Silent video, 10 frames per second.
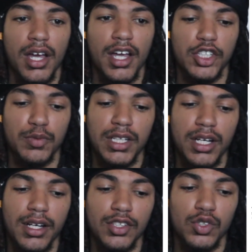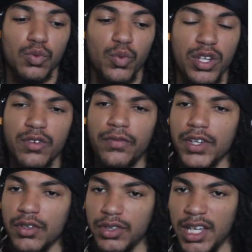is because when you
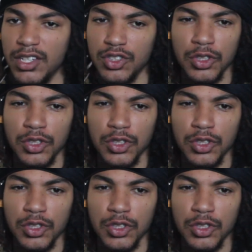feel things,